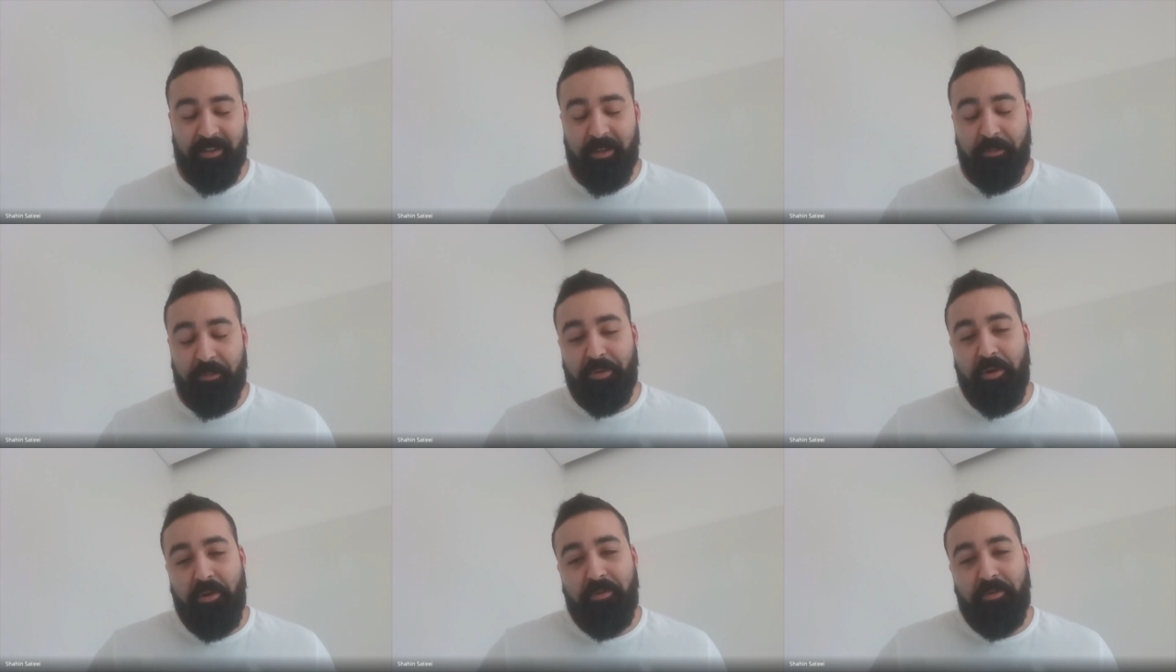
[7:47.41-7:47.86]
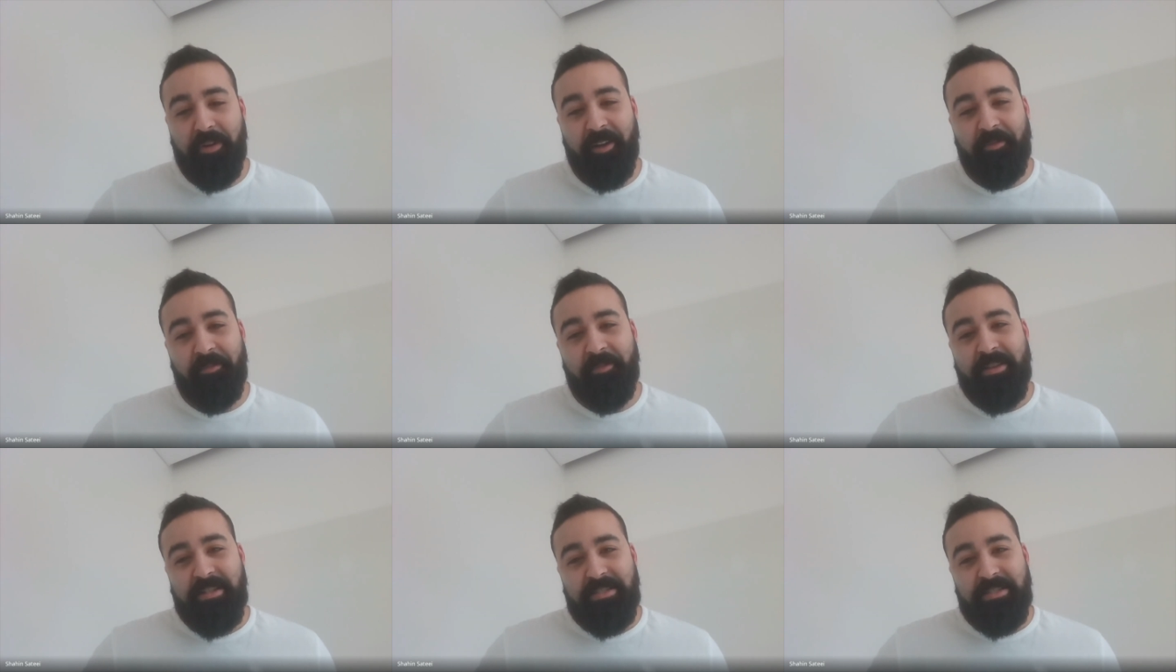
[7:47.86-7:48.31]
the
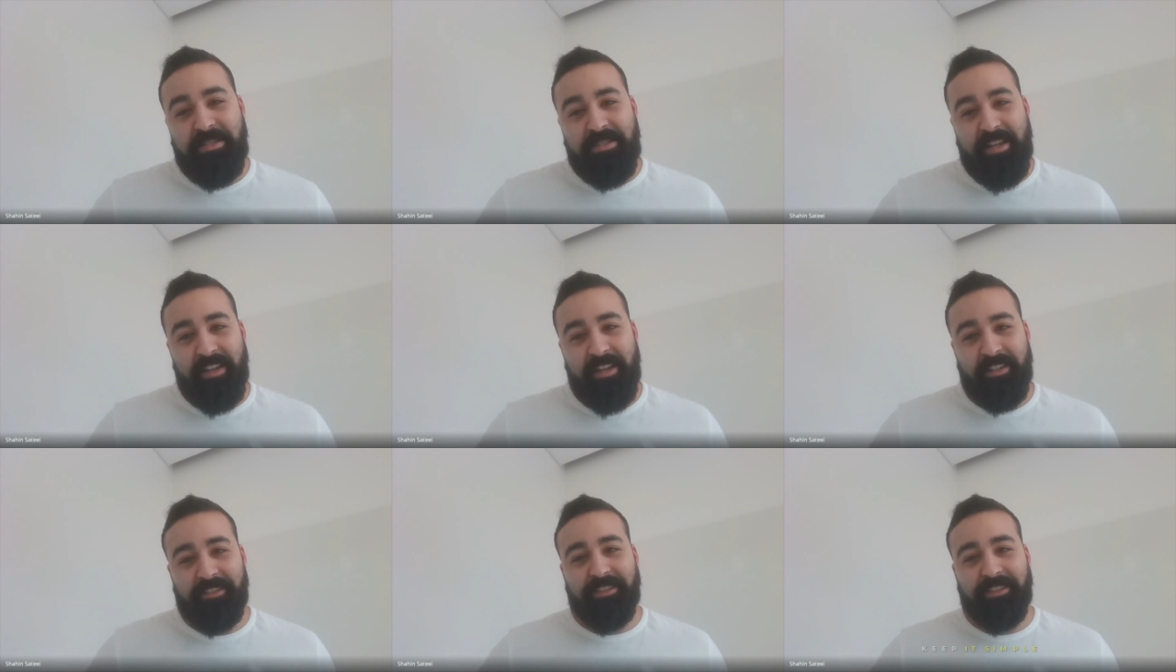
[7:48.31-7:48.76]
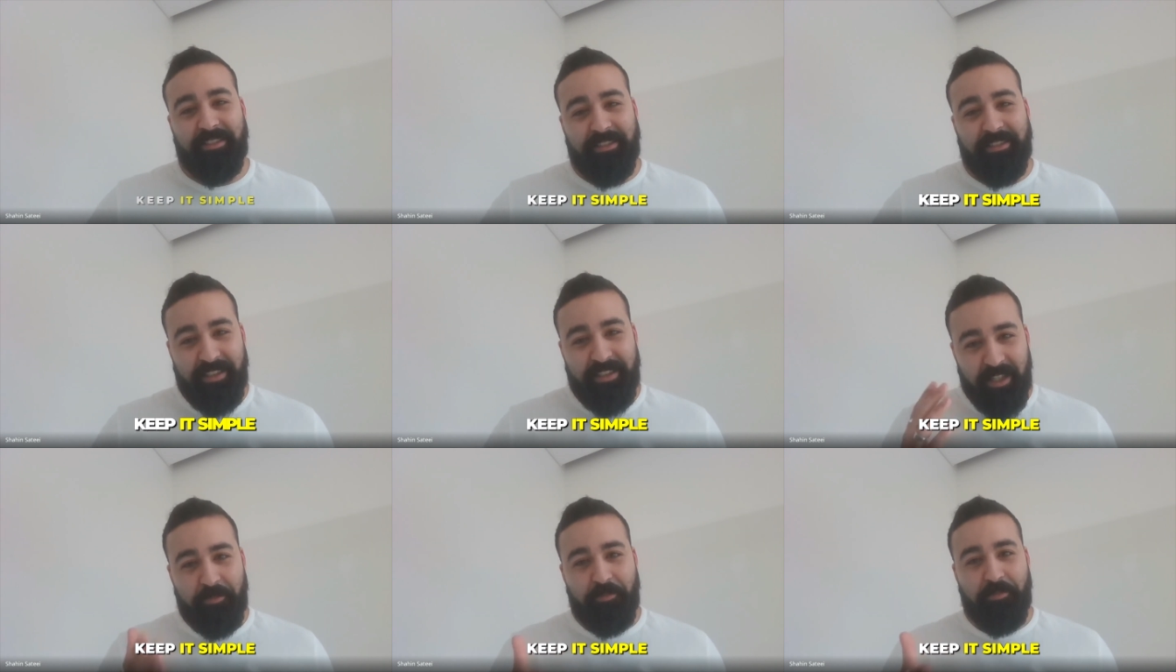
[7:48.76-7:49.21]
program is
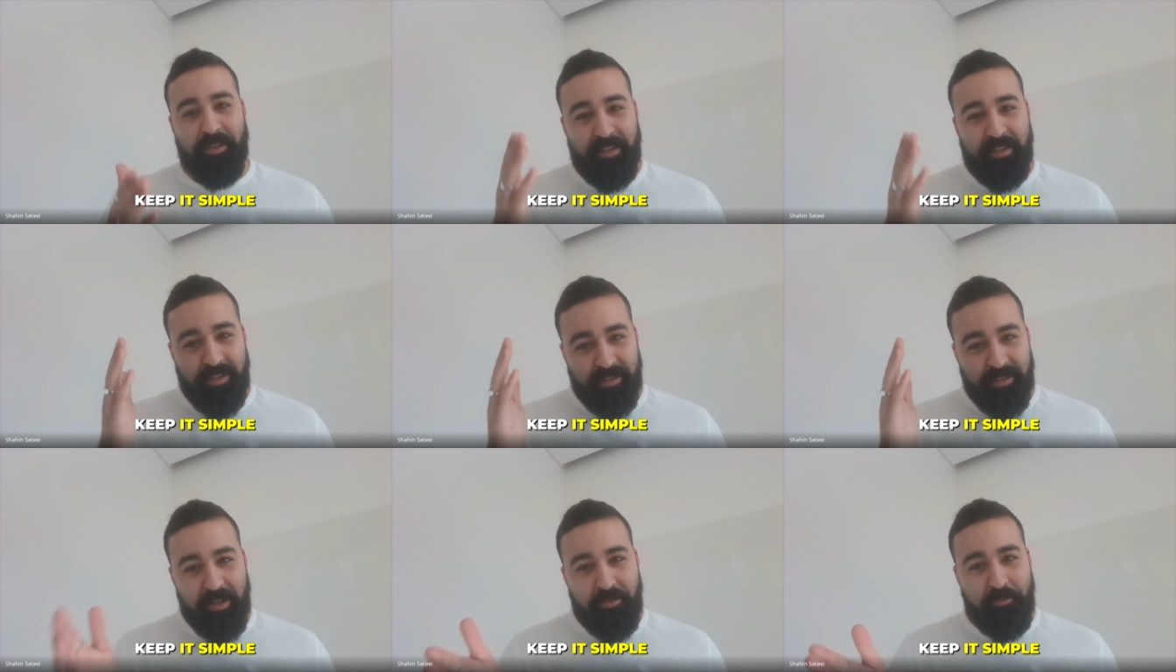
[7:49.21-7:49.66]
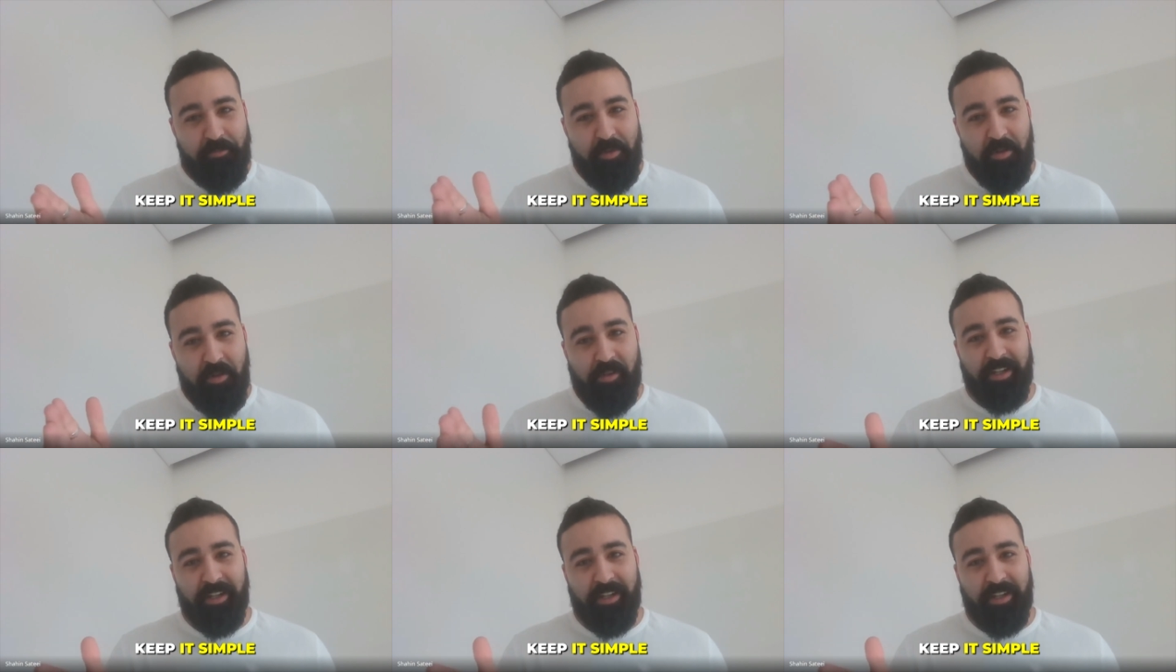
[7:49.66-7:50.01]
keep it simple.